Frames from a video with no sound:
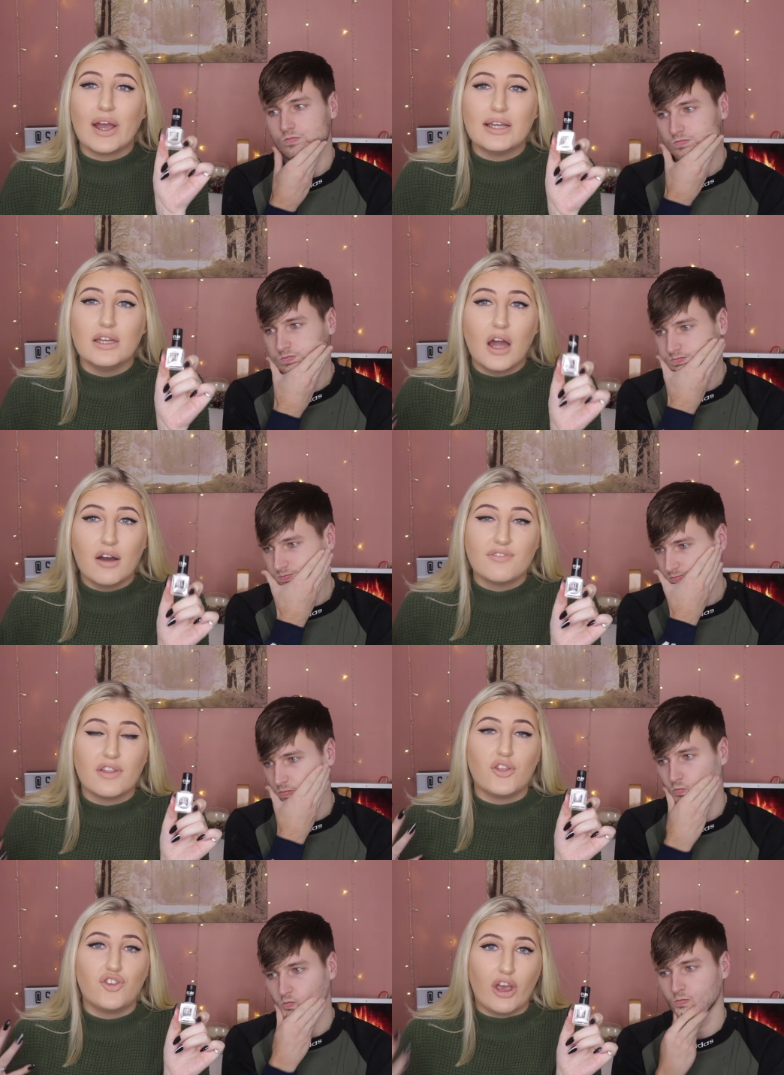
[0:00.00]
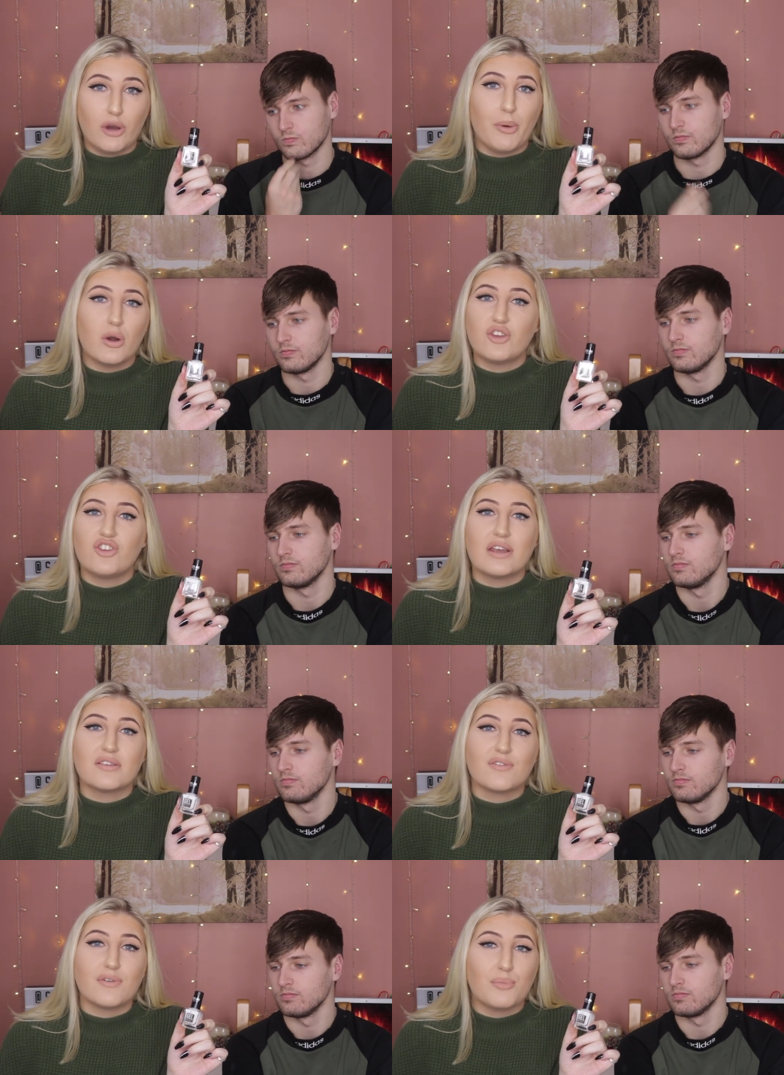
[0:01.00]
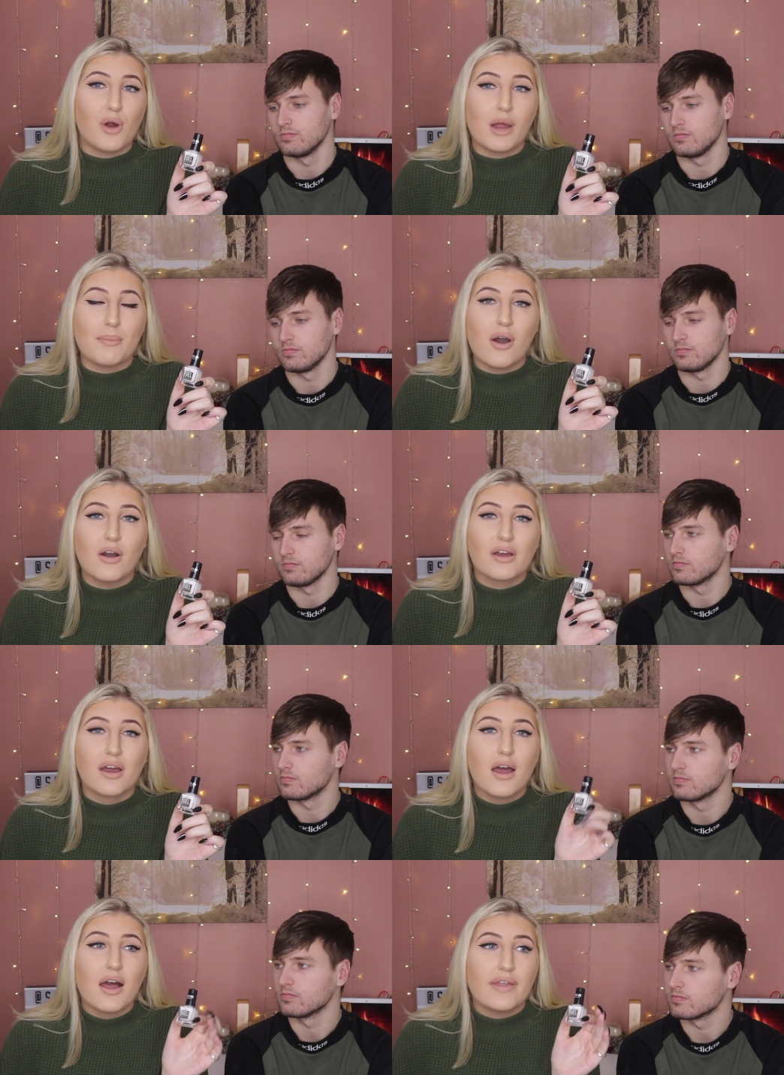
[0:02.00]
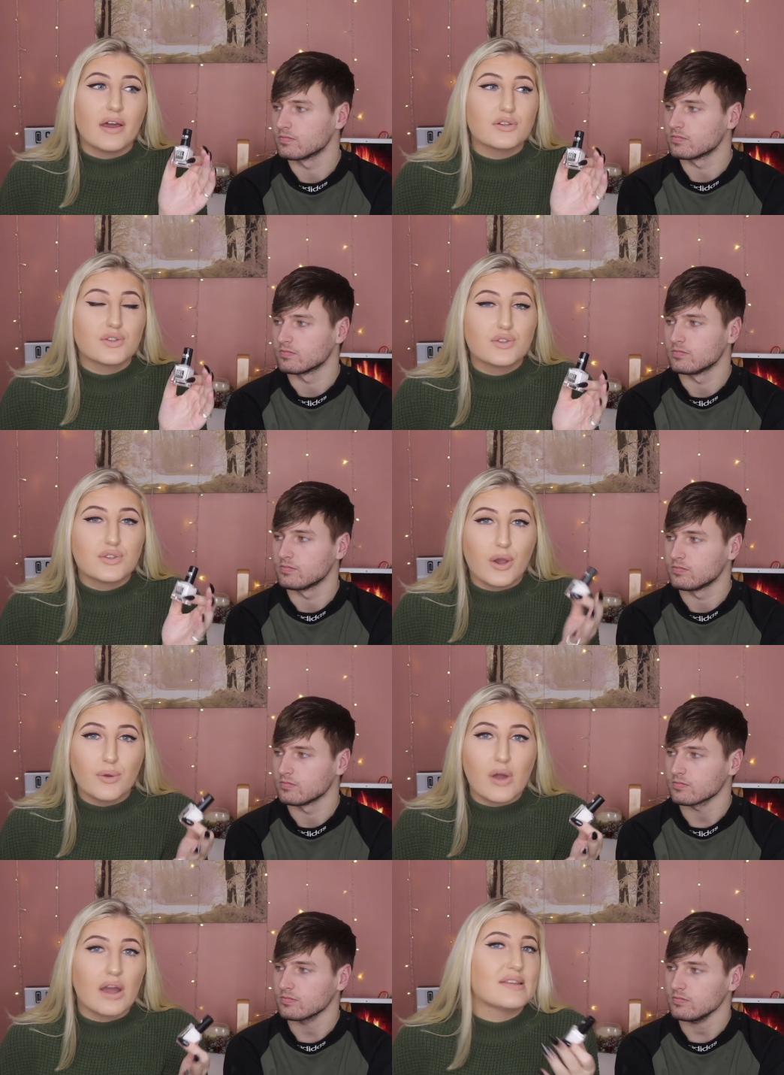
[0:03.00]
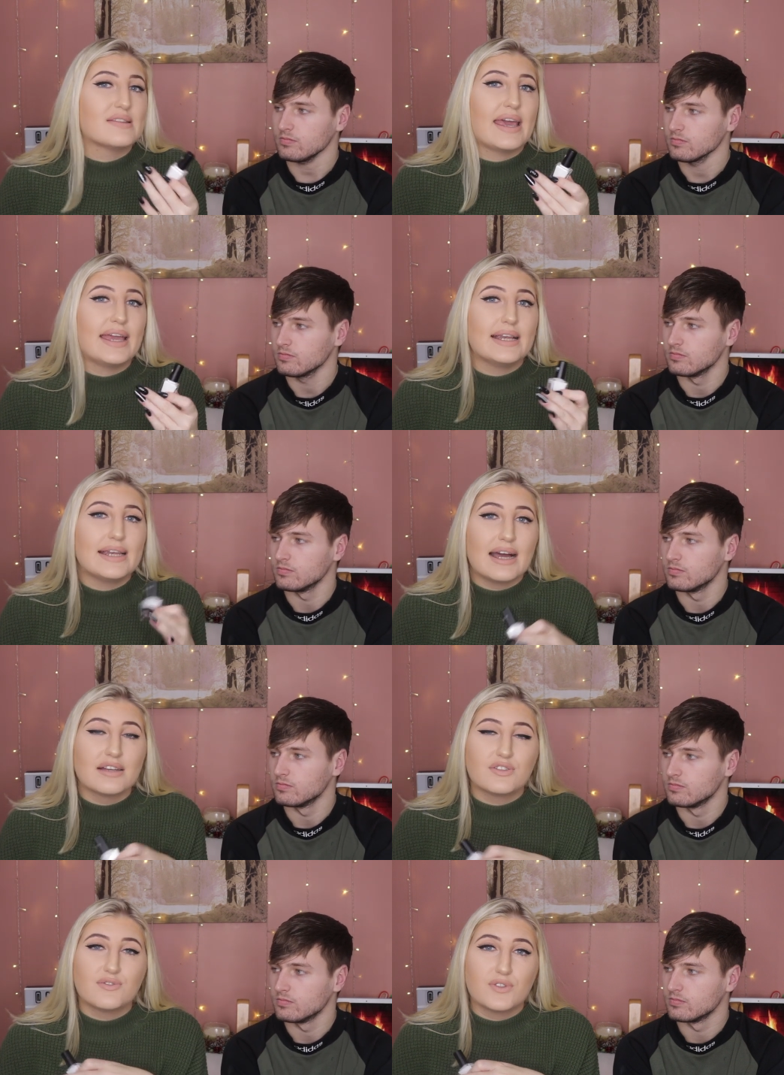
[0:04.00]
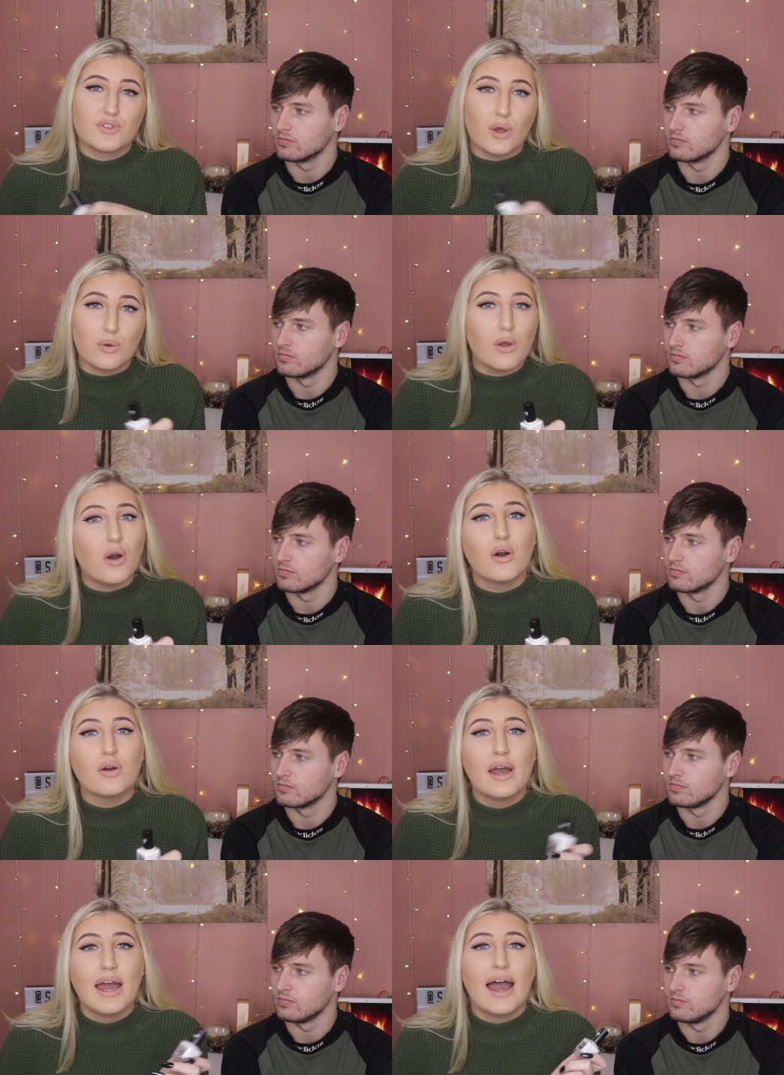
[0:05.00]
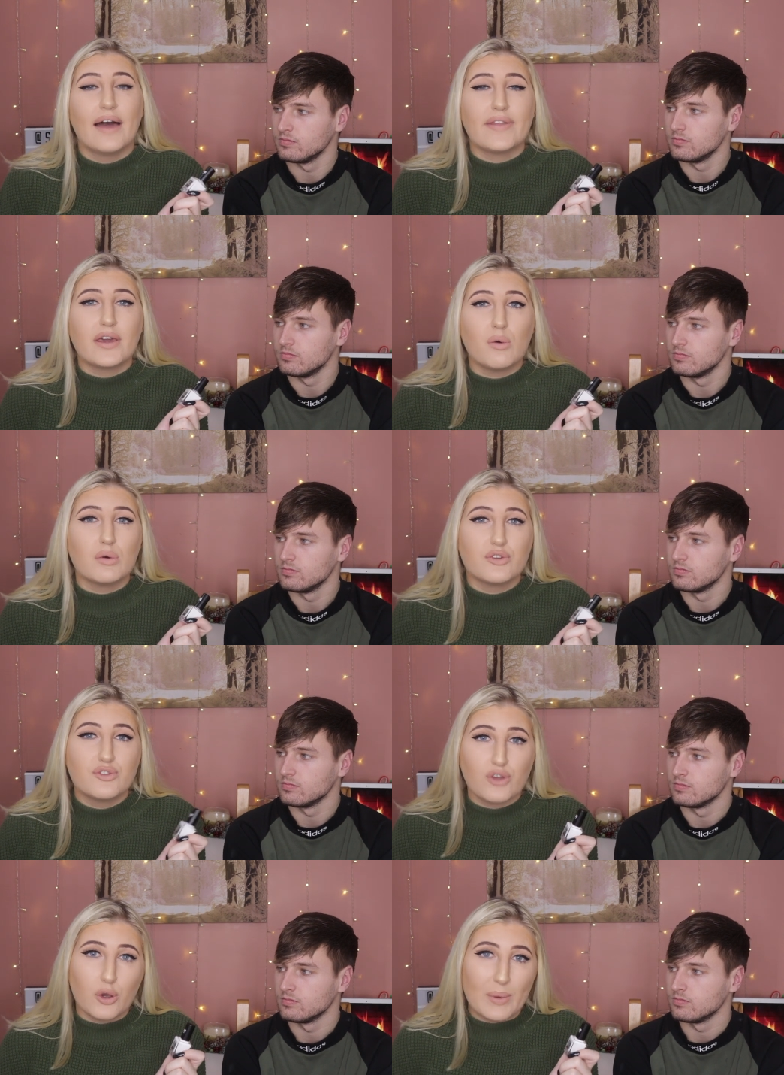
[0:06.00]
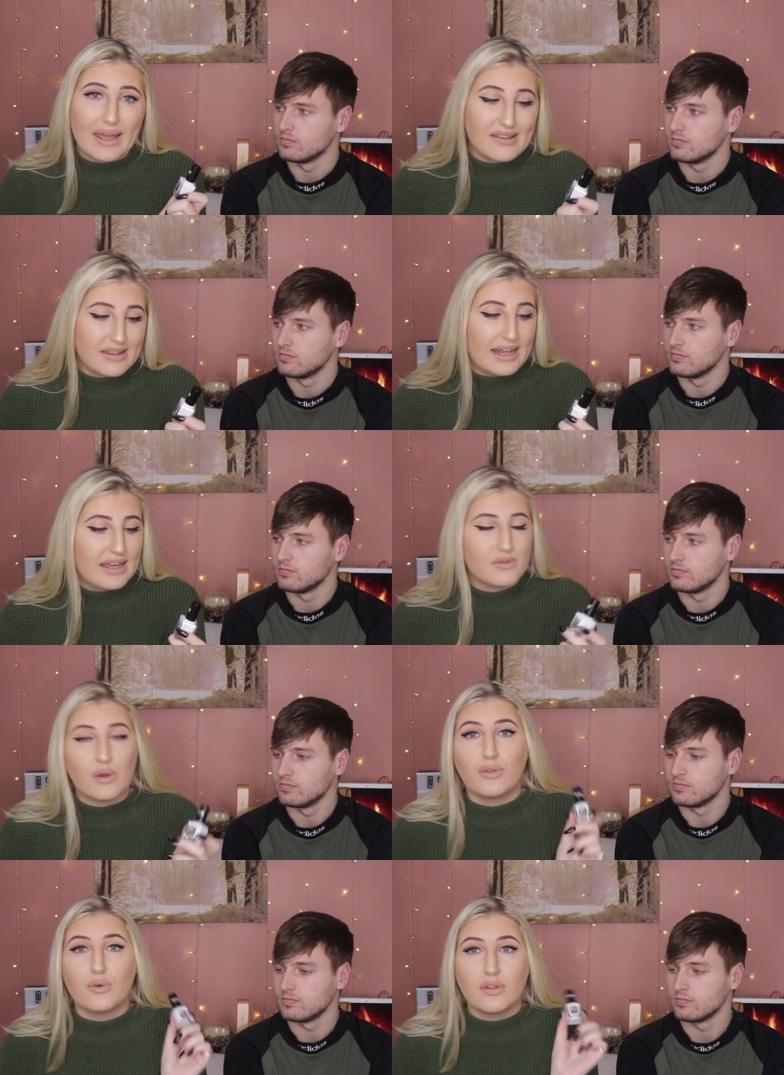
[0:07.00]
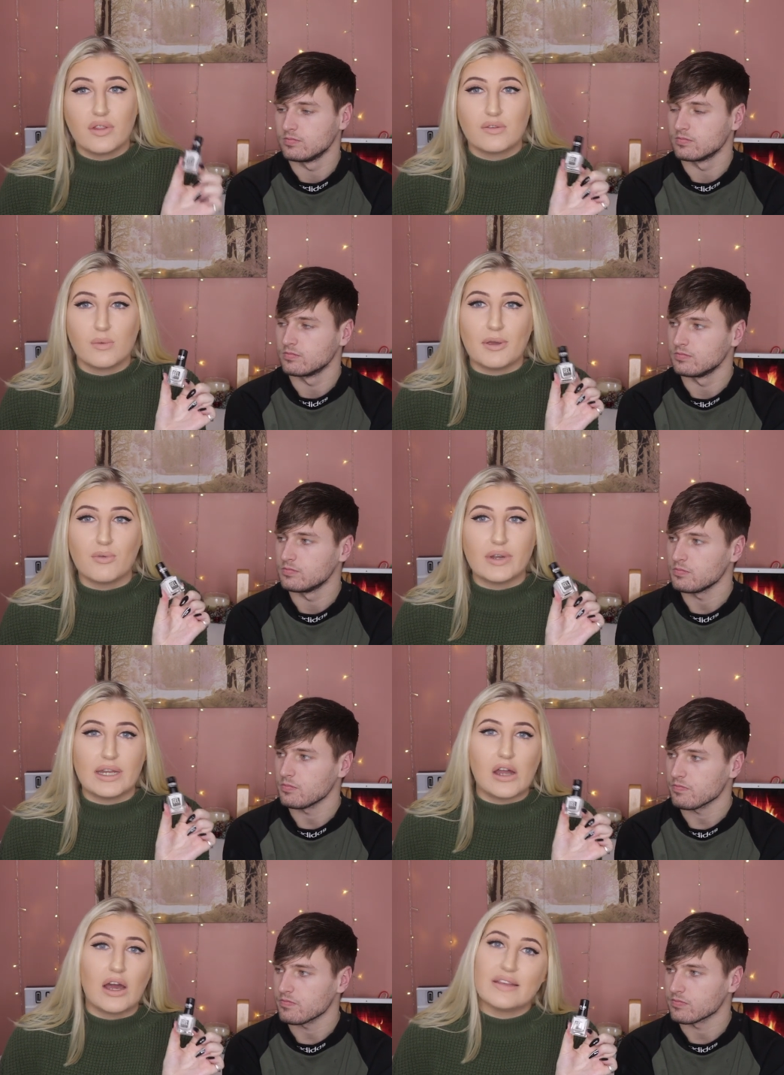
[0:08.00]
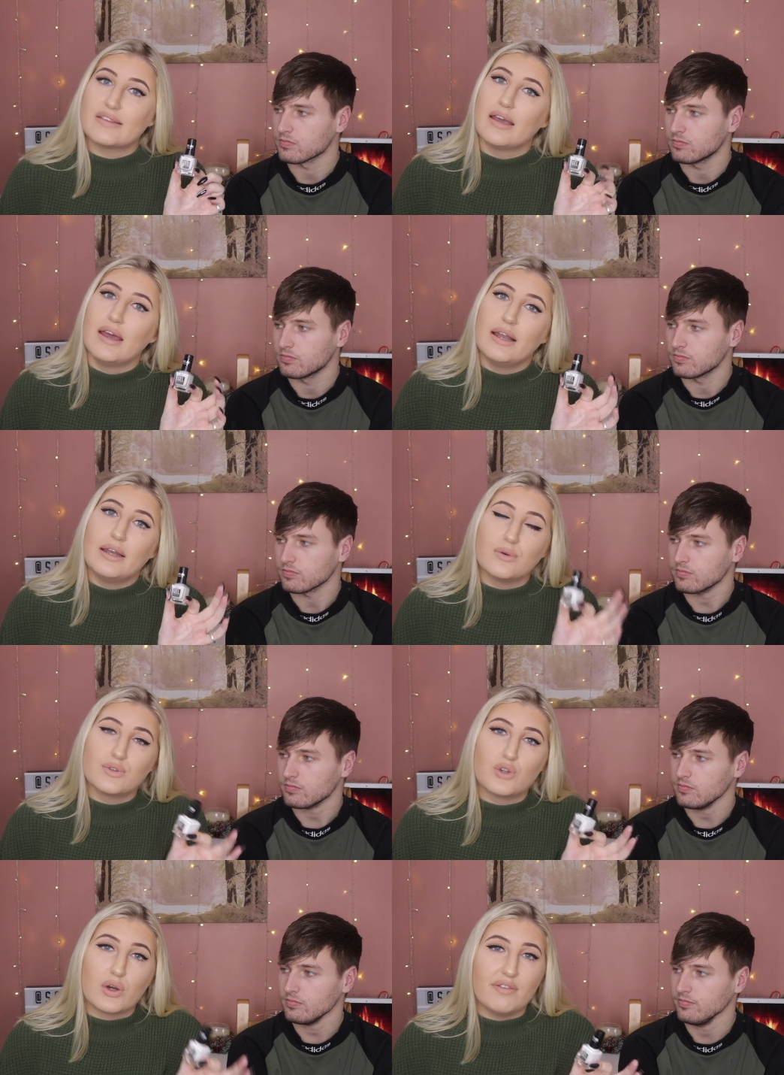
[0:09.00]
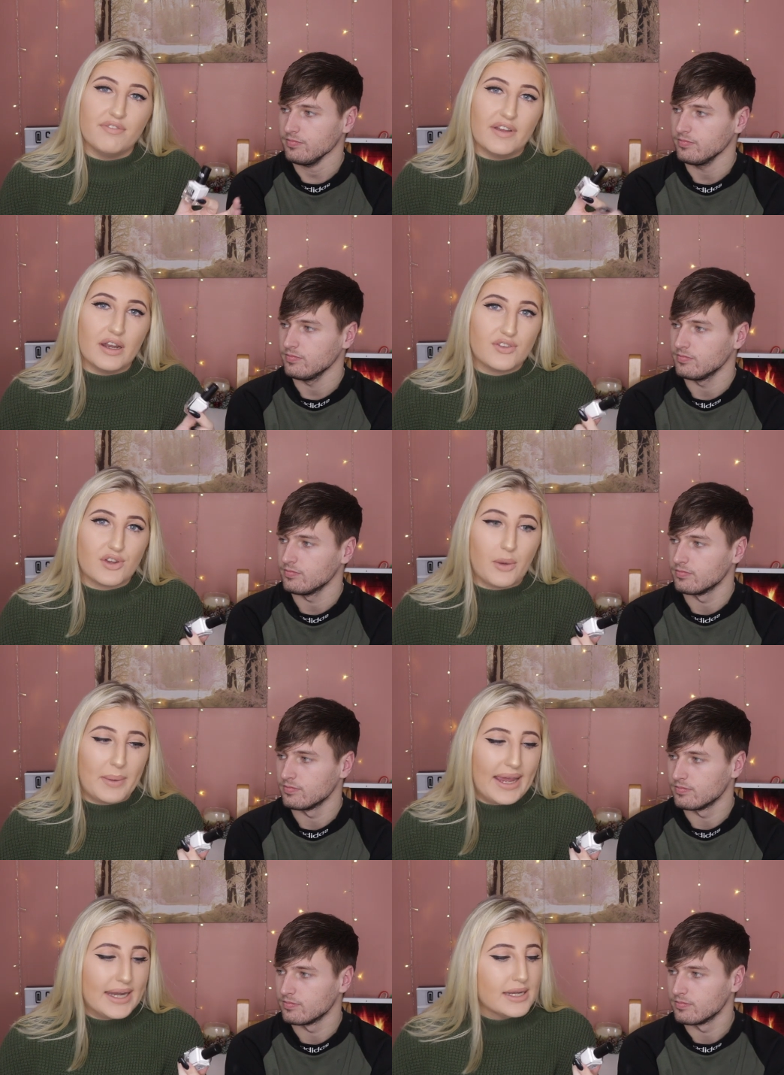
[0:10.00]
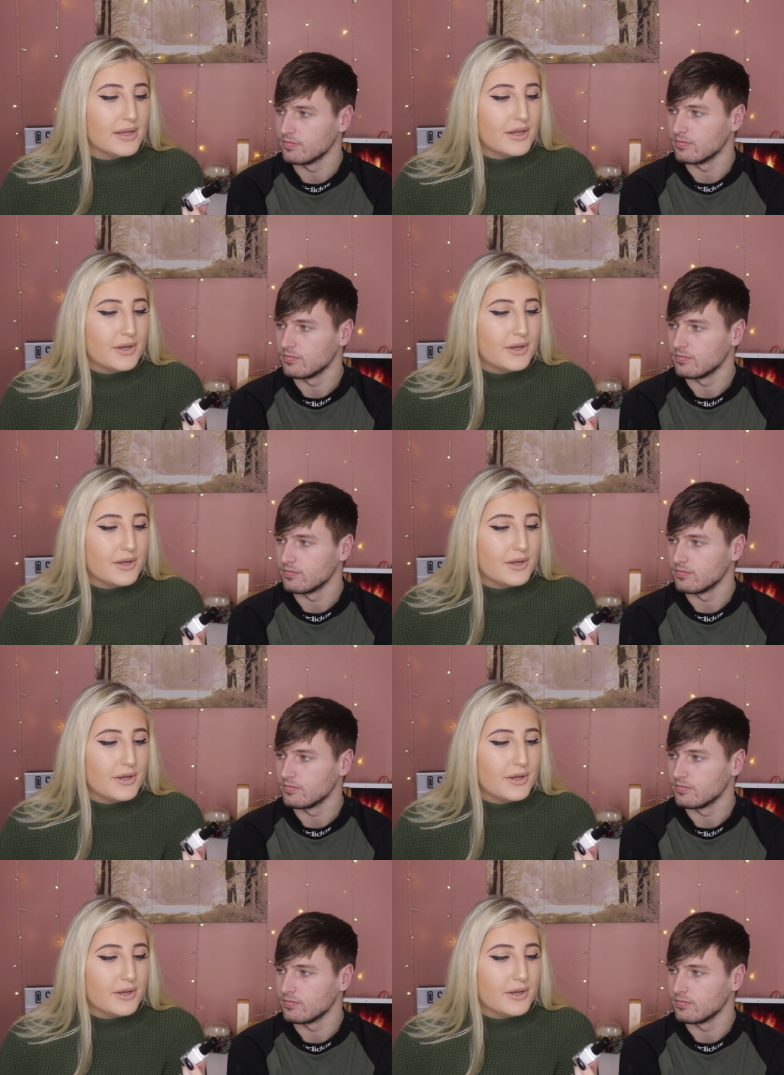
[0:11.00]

Speaker 1: I love the gel polishes from Primark. They are so nice. They last for so long and they go on so easily. So I thought that this would be a really nice little stocking filler to go in.